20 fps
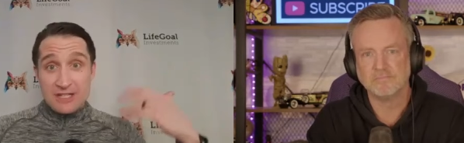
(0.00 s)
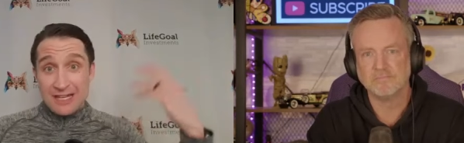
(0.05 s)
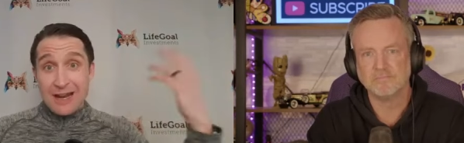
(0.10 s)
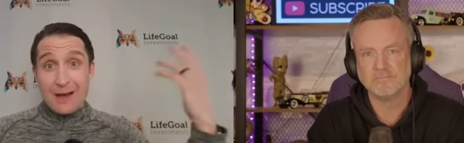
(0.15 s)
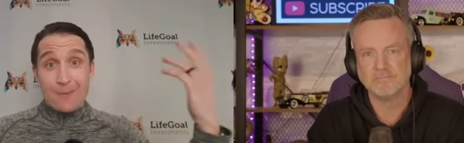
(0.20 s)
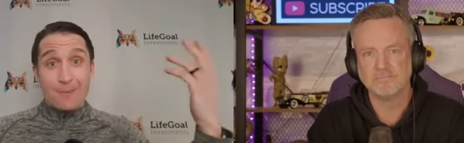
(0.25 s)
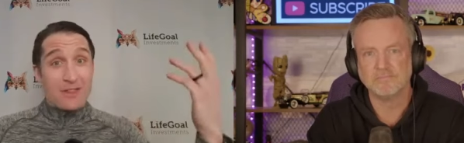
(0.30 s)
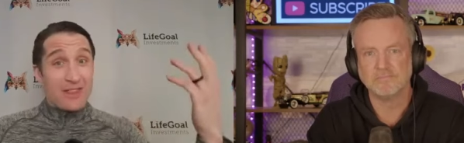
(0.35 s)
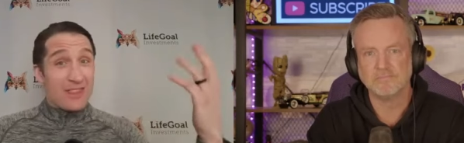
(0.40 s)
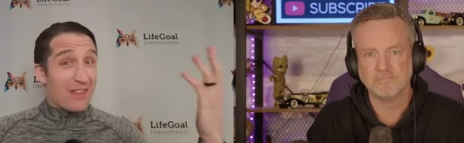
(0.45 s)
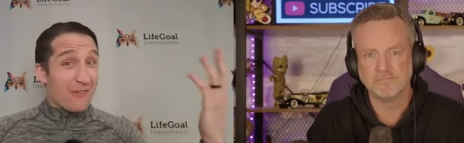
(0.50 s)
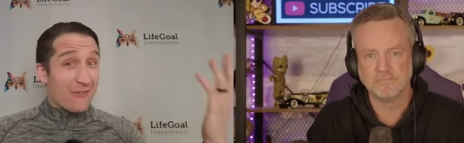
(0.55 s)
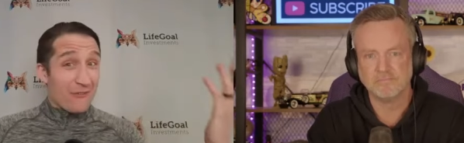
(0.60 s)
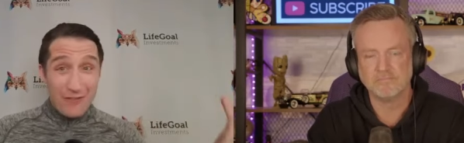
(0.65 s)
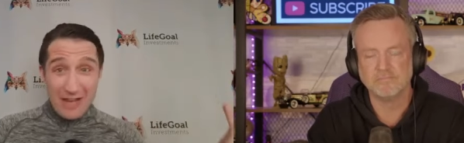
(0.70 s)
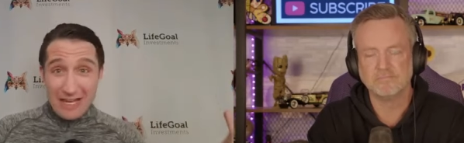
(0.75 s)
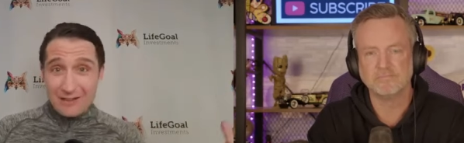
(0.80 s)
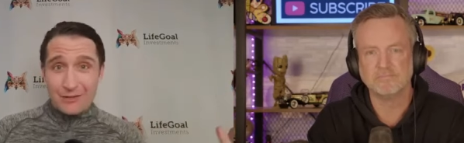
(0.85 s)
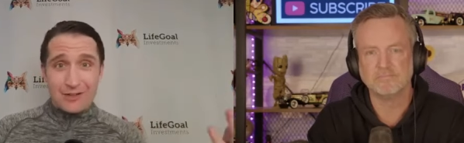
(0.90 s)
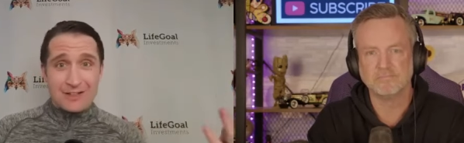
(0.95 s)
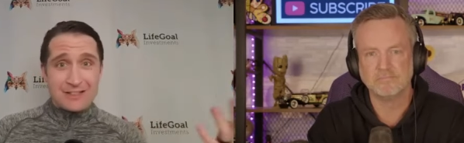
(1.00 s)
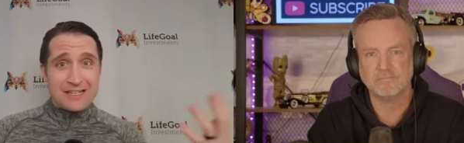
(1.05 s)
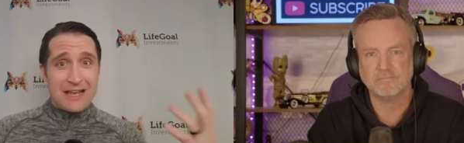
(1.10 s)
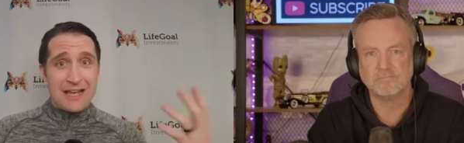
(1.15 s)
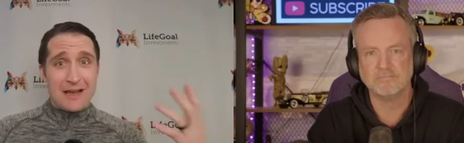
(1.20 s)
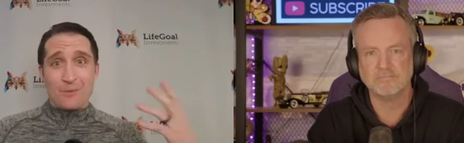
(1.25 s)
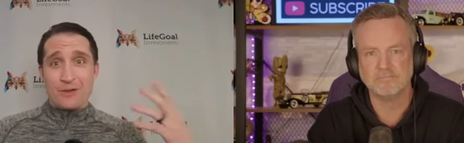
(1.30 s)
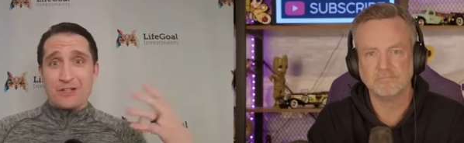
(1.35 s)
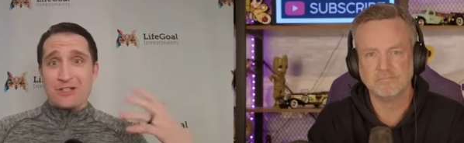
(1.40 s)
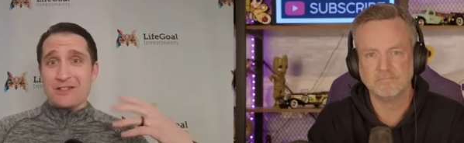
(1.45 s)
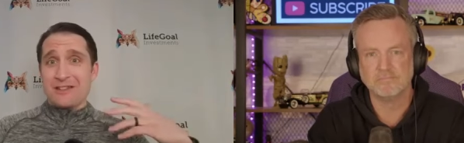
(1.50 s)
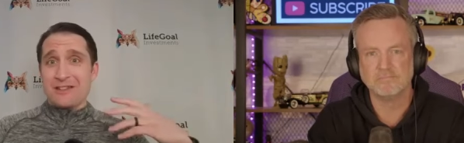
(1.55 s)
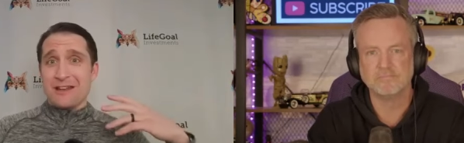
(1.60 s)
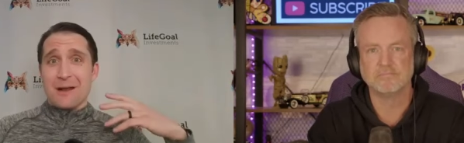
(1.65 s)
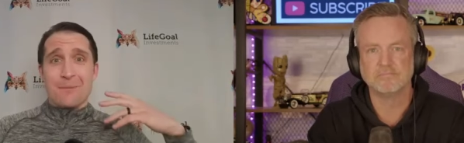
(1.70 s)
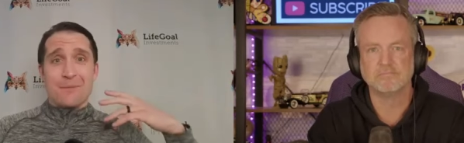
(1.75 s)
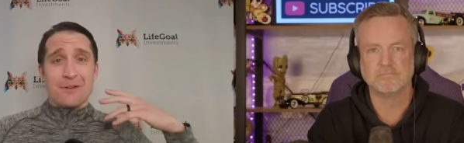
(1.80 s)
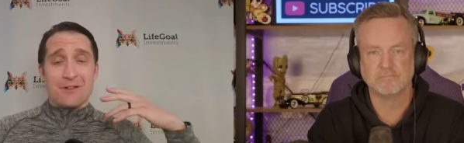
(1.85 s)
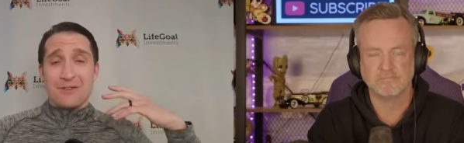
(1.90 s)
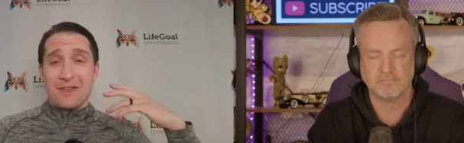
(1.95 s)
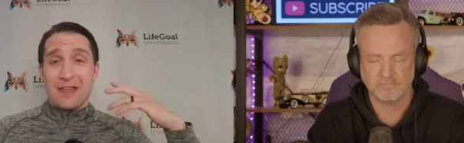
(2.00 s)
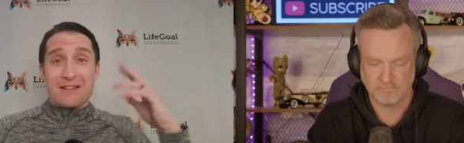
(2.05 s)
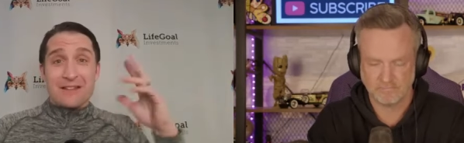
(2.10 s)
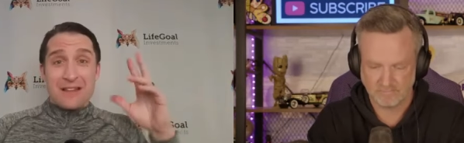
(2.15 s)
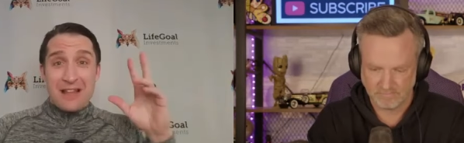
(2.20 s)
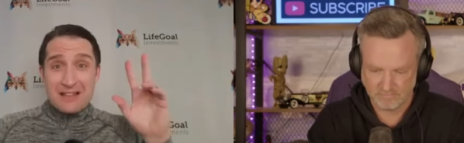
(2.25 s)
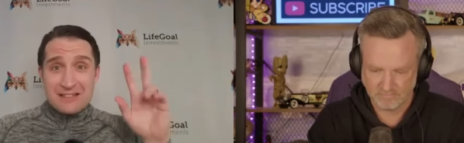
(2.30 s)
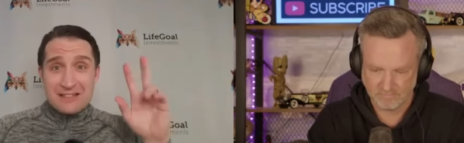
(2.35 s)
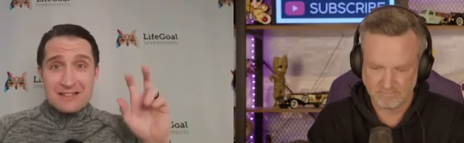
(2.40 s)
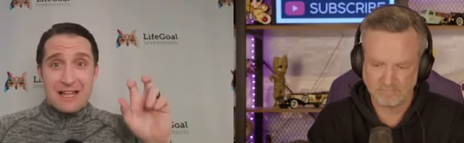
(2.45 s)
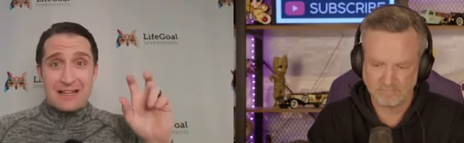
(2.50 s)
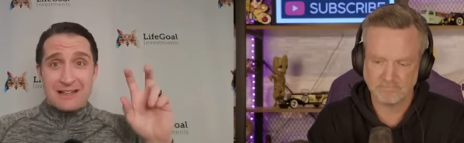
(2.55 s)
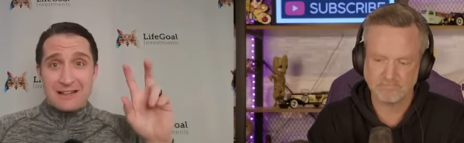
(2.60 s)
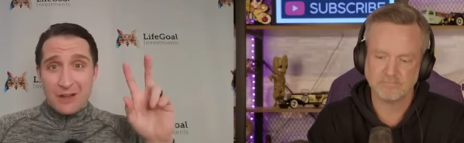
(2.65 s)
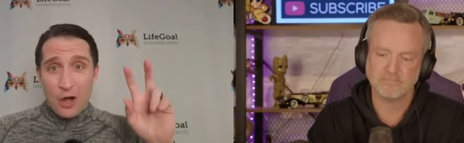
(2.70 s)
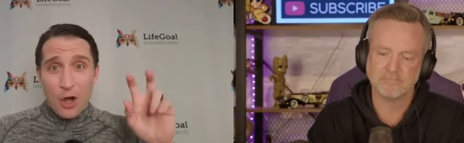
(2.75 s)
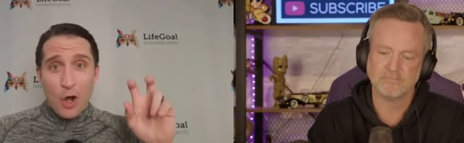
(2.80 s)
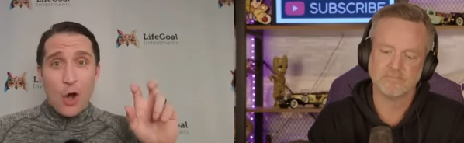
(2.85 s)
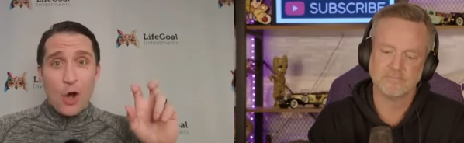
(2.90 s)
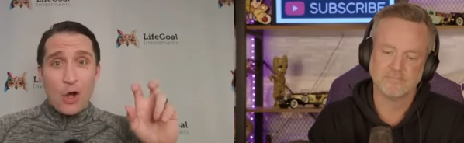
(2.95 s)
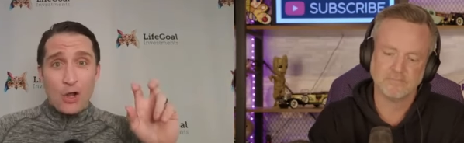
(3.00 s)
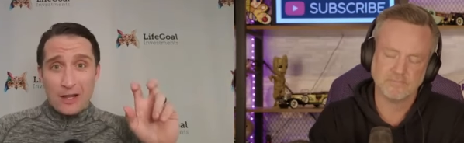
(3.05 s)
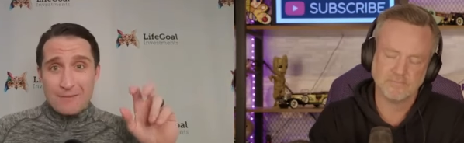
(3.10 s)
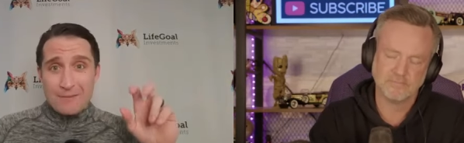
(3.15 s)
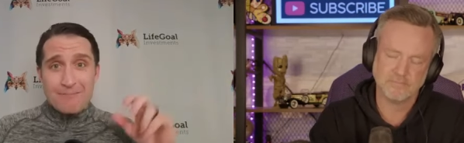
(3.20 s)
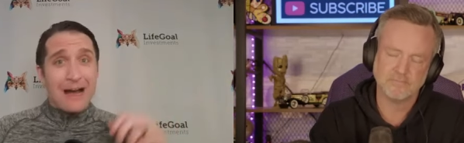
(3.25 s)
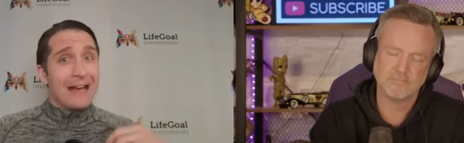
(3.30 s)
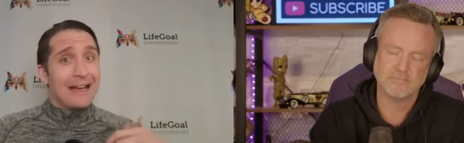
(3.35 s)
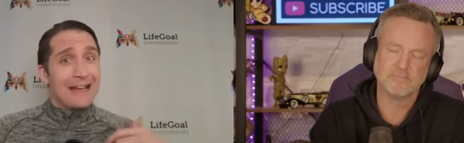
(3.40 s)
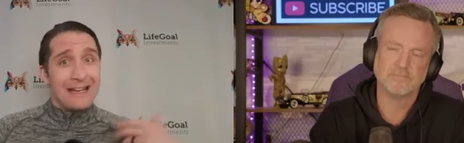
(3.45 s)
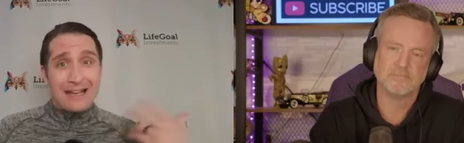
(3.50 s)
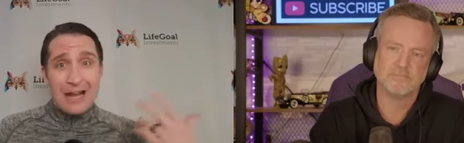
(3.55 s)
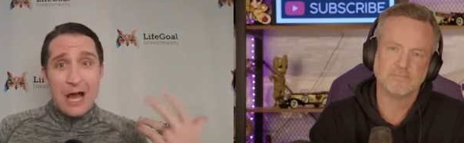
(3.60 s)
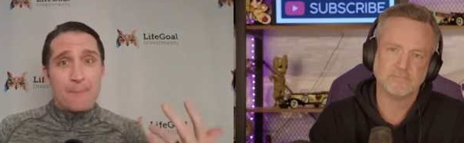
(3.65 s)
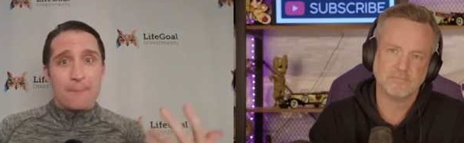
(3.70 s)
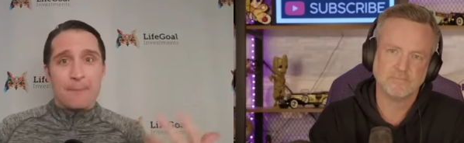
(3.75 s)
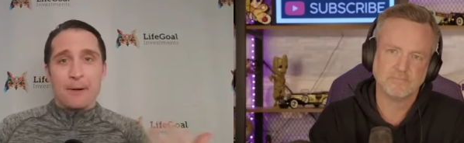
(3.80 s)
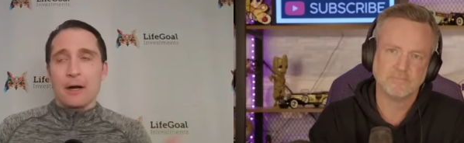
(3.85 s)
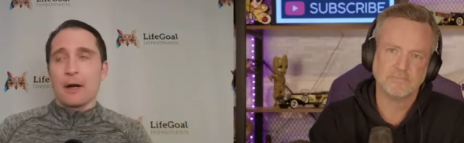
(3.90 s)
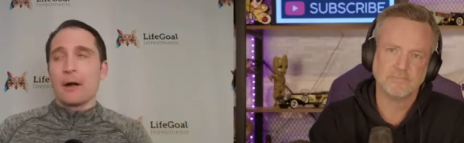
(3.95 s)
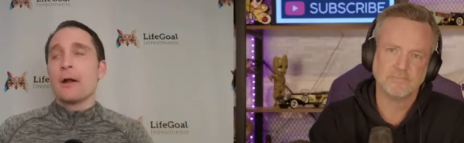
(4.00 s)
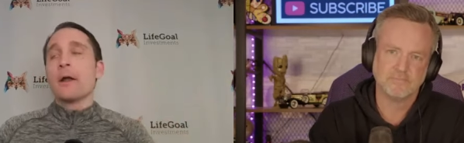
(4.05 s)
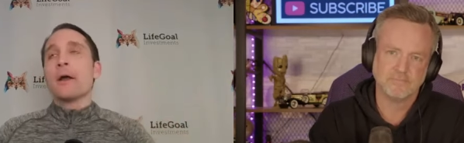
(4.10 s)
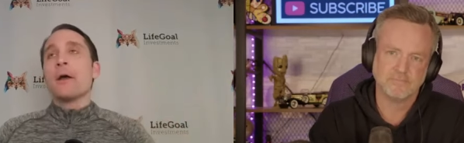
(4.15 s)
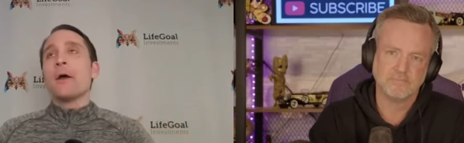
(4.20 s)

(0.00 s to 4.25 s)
Speaker 1: the number that the Fed looks at, which is the number that that's like the all and mighty number.